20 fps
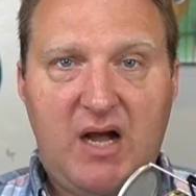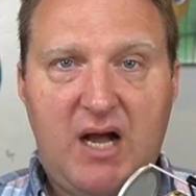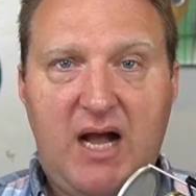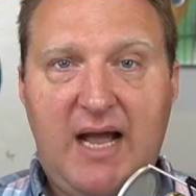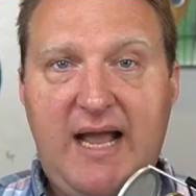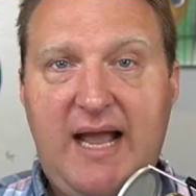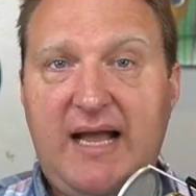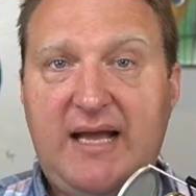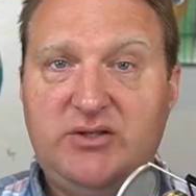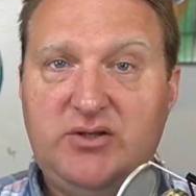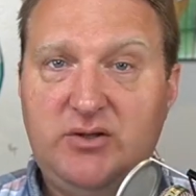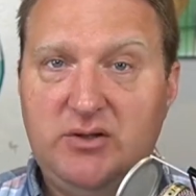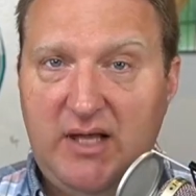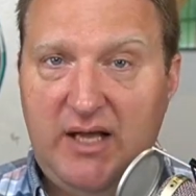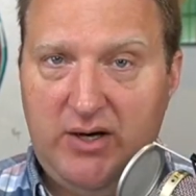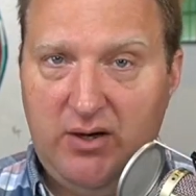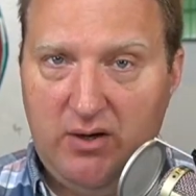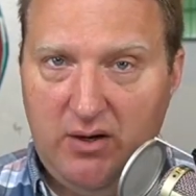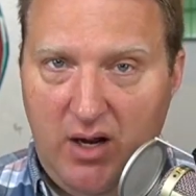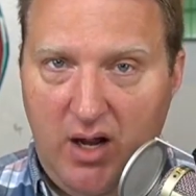I had to
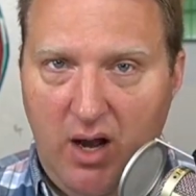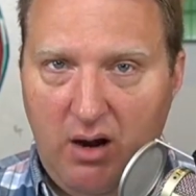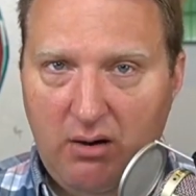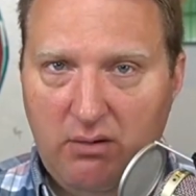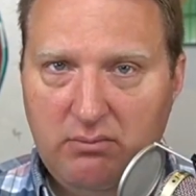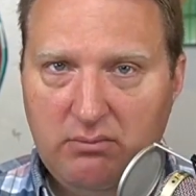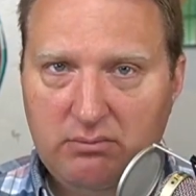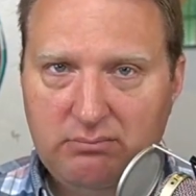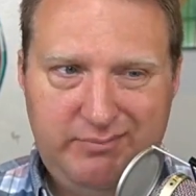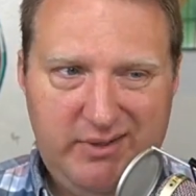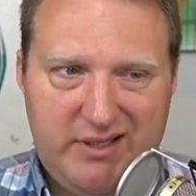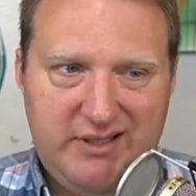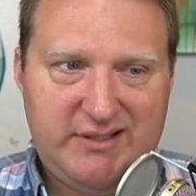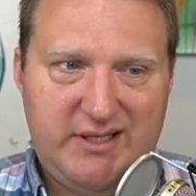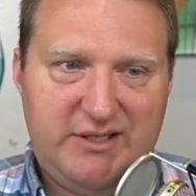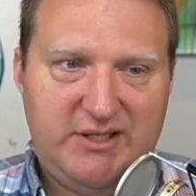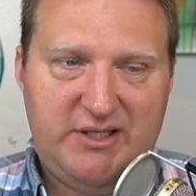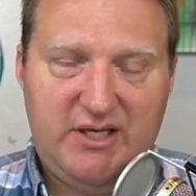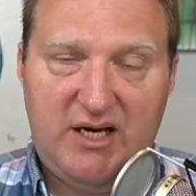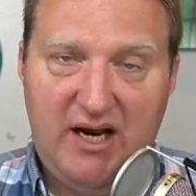let her go because
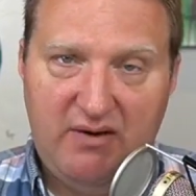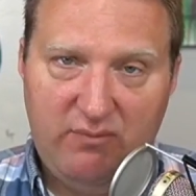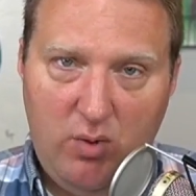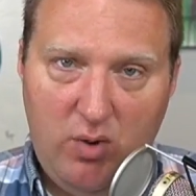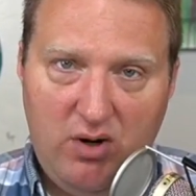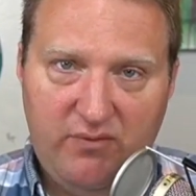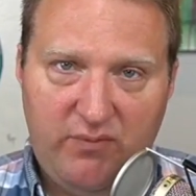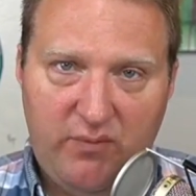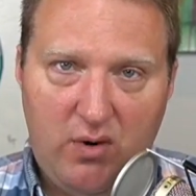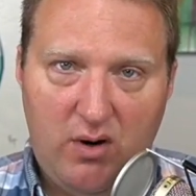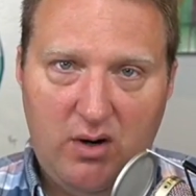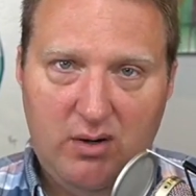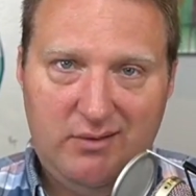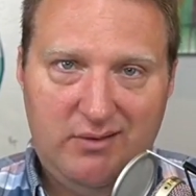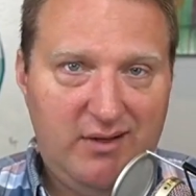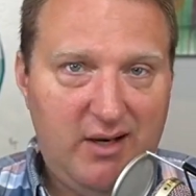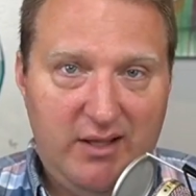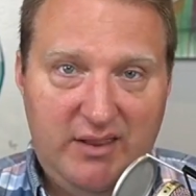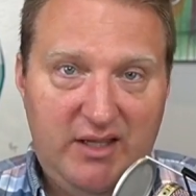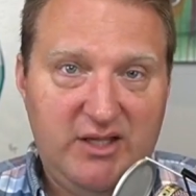I just didn't have work for her
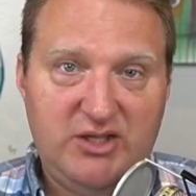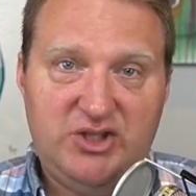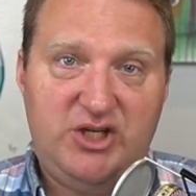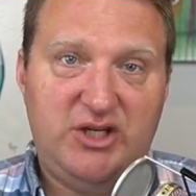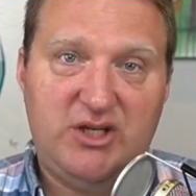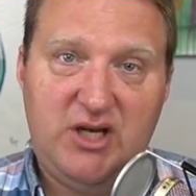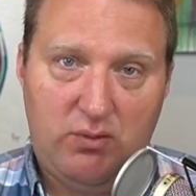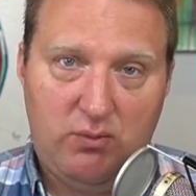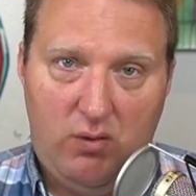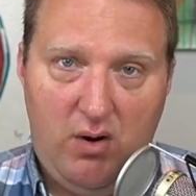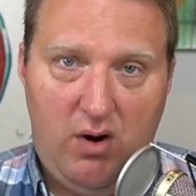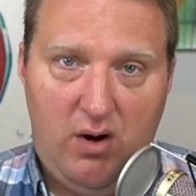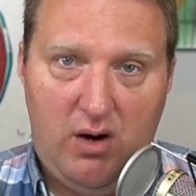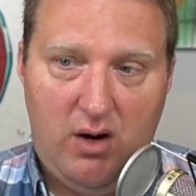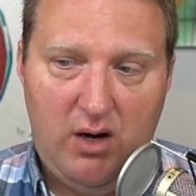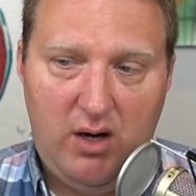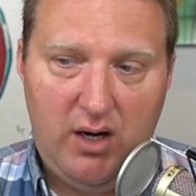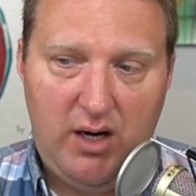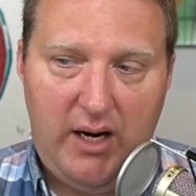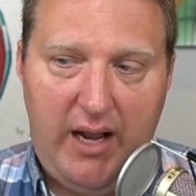nothing that she had done
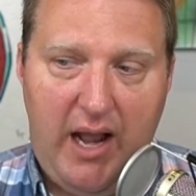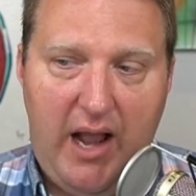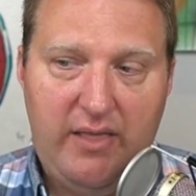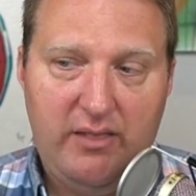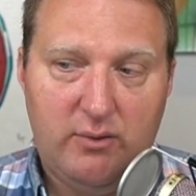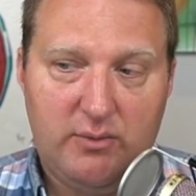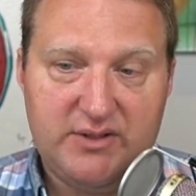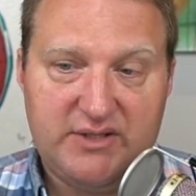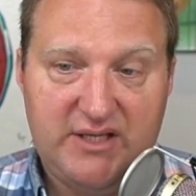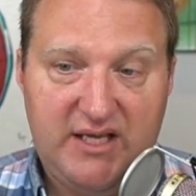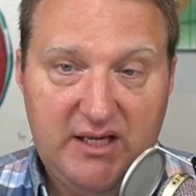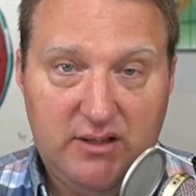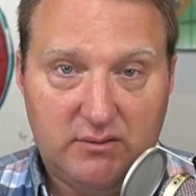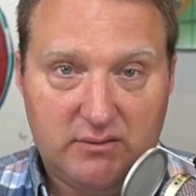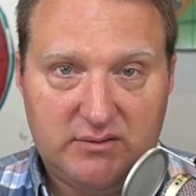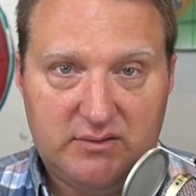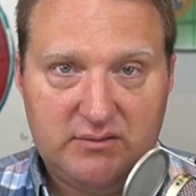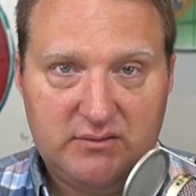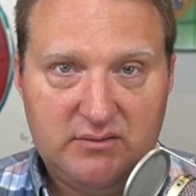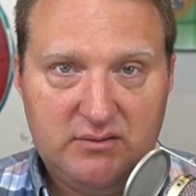wrong and there was
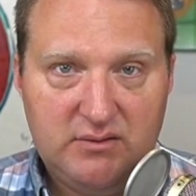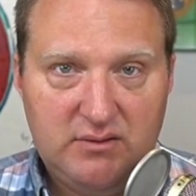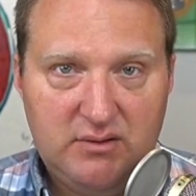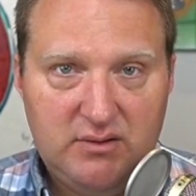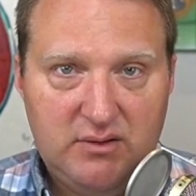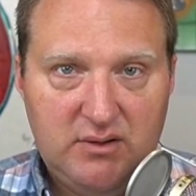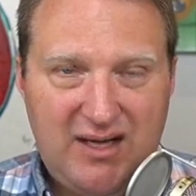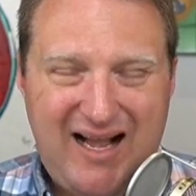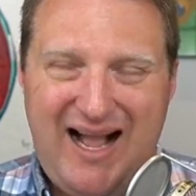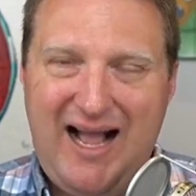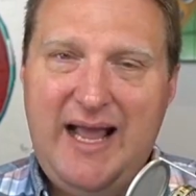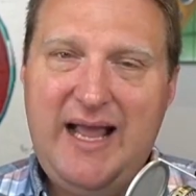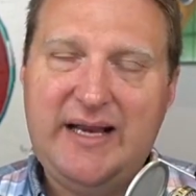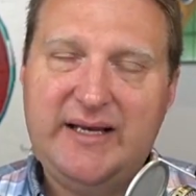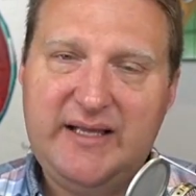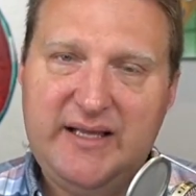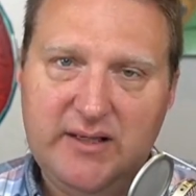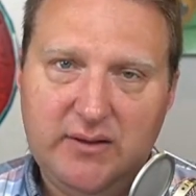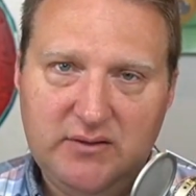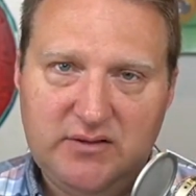guilt I
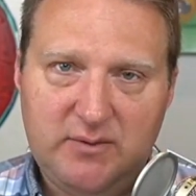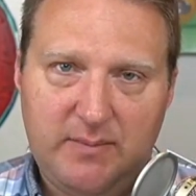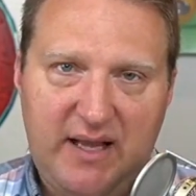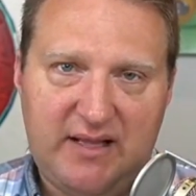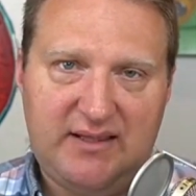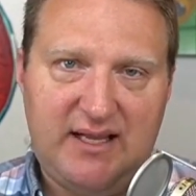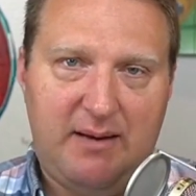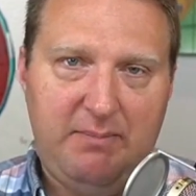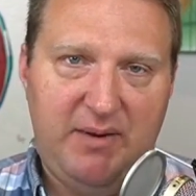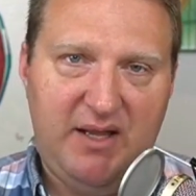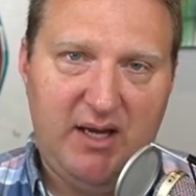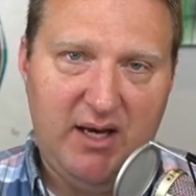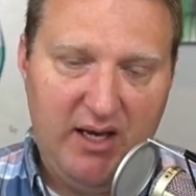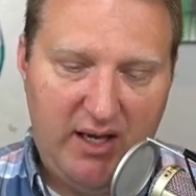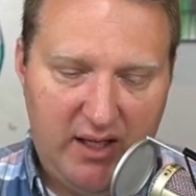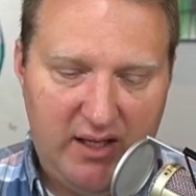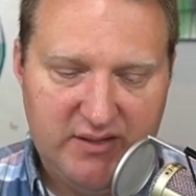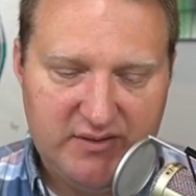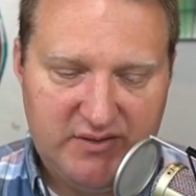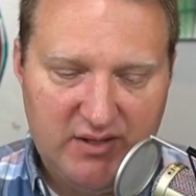had guilt about that
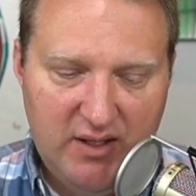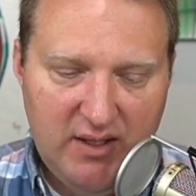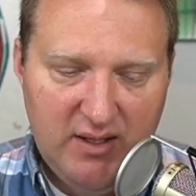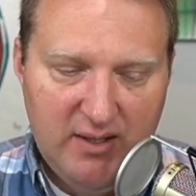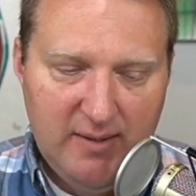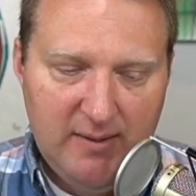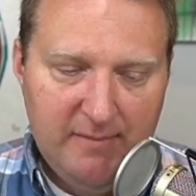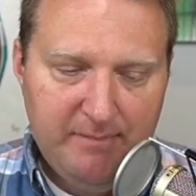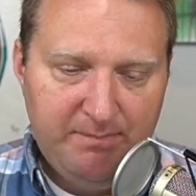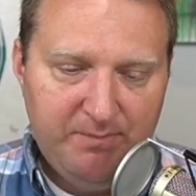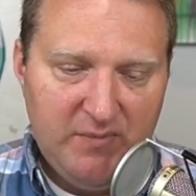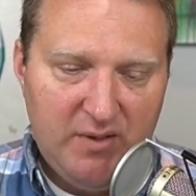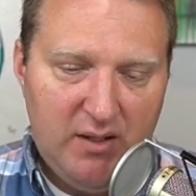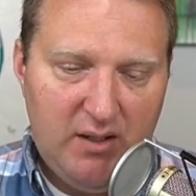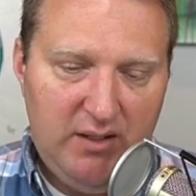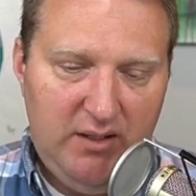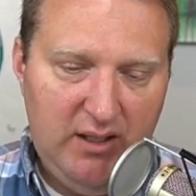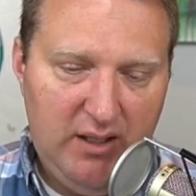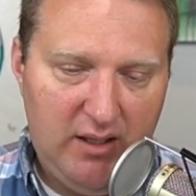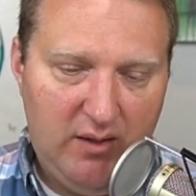because
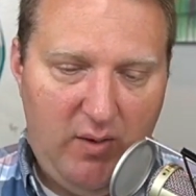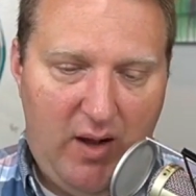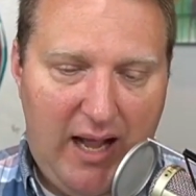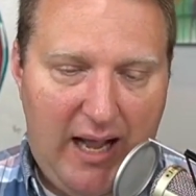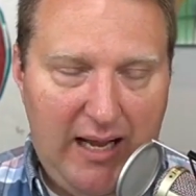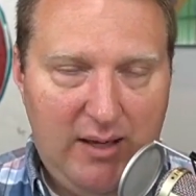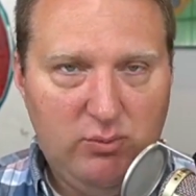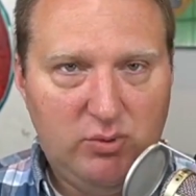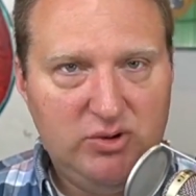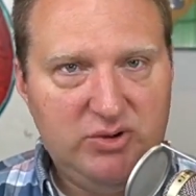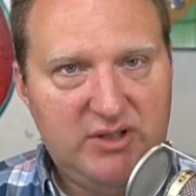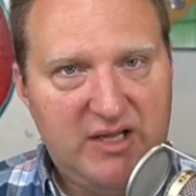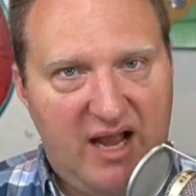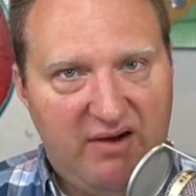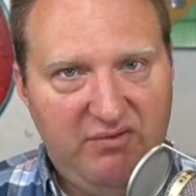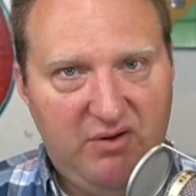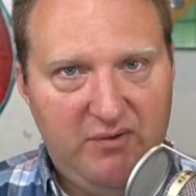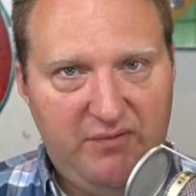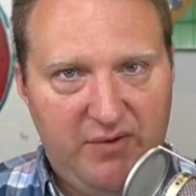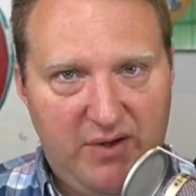you know, I will
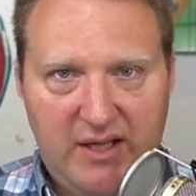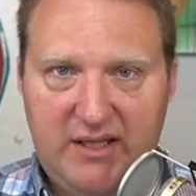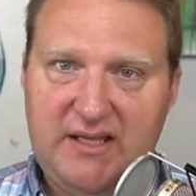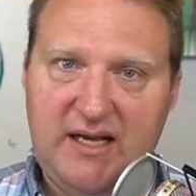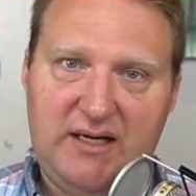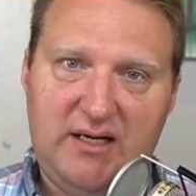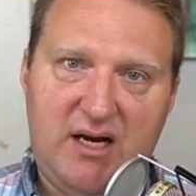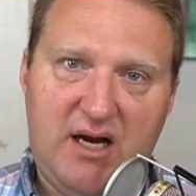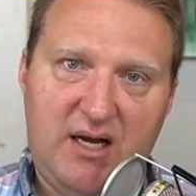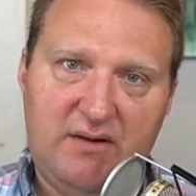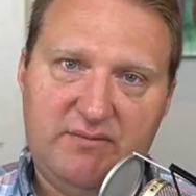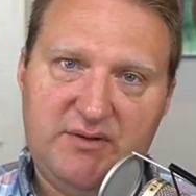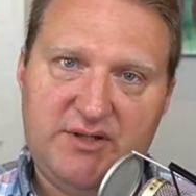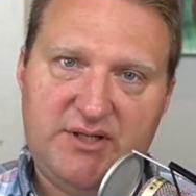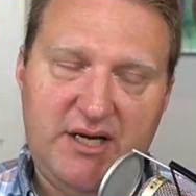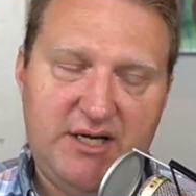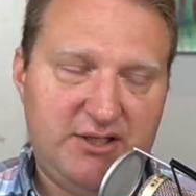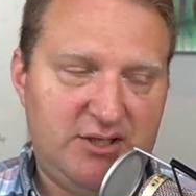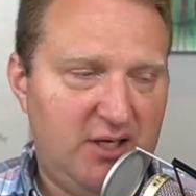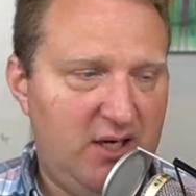never forget that
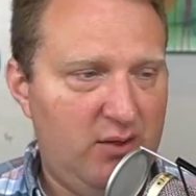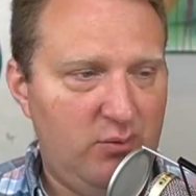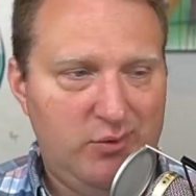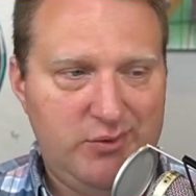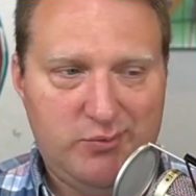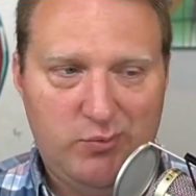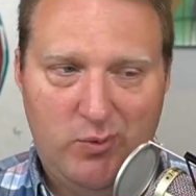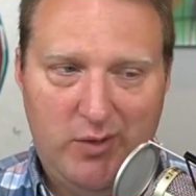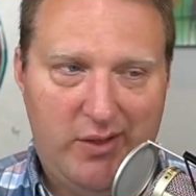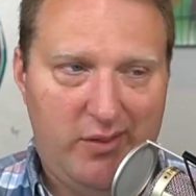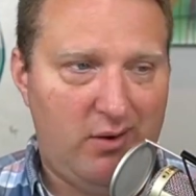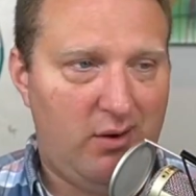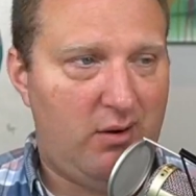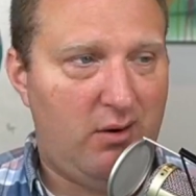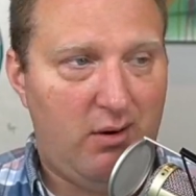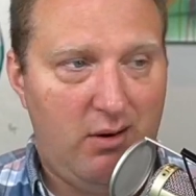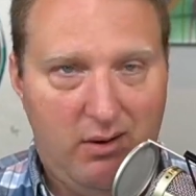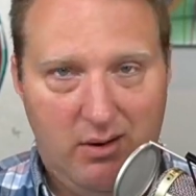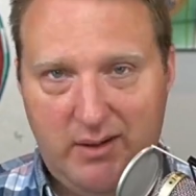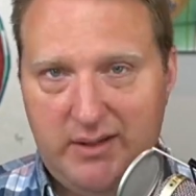conversation. It was one of the
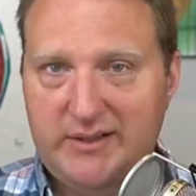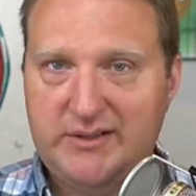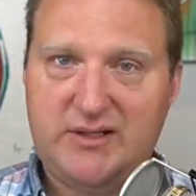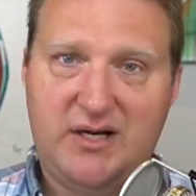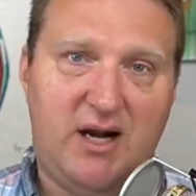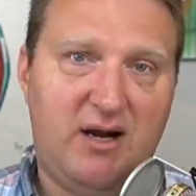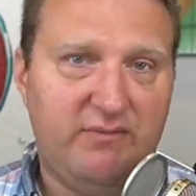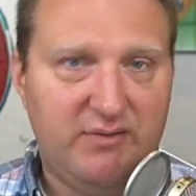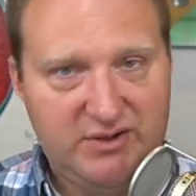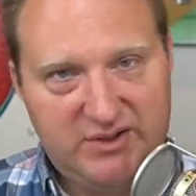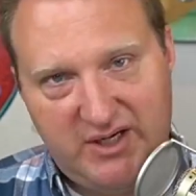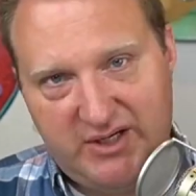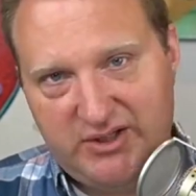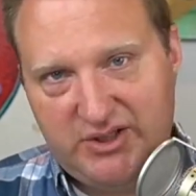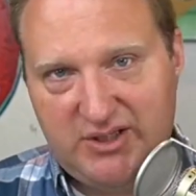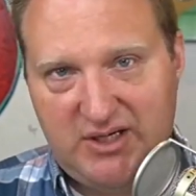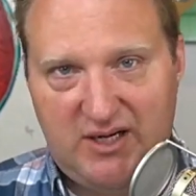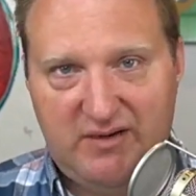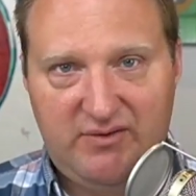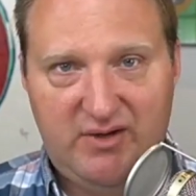hardest
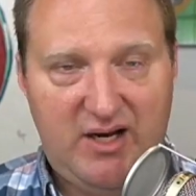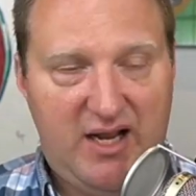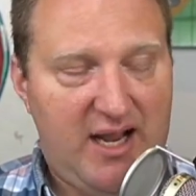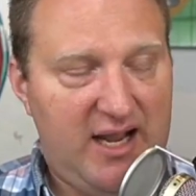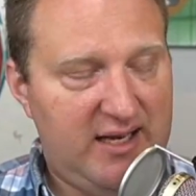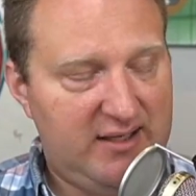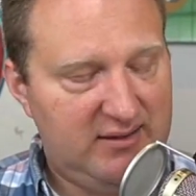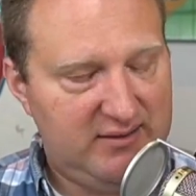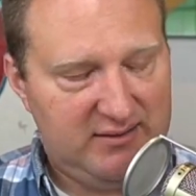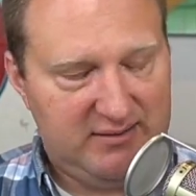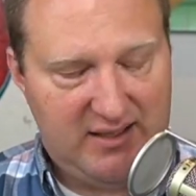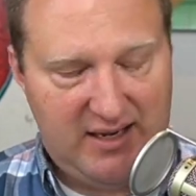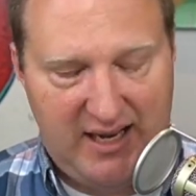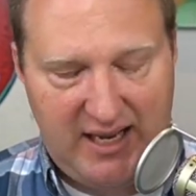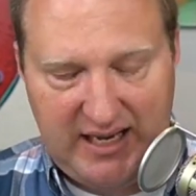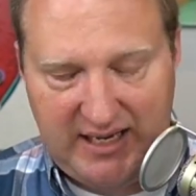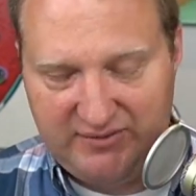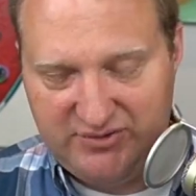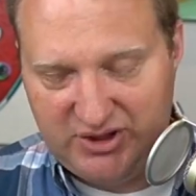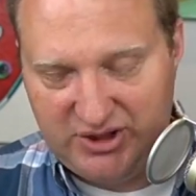conversations I ever had to
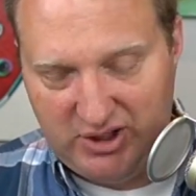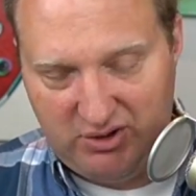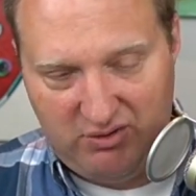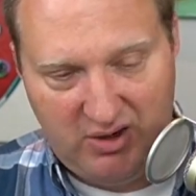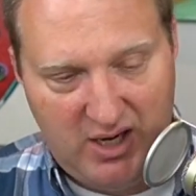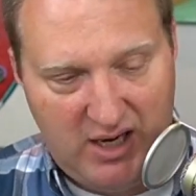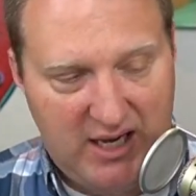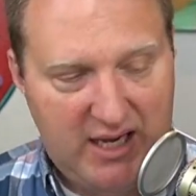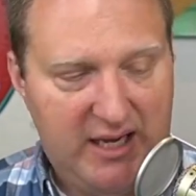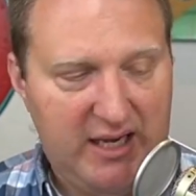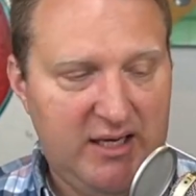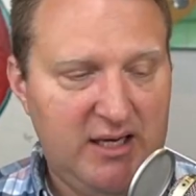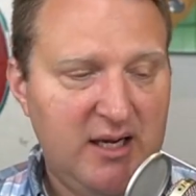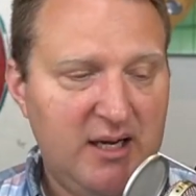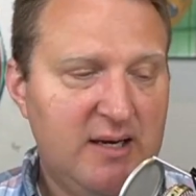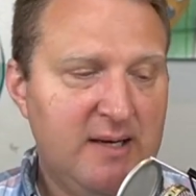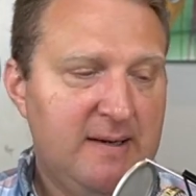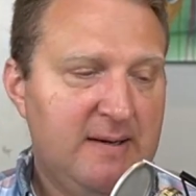have. She cried.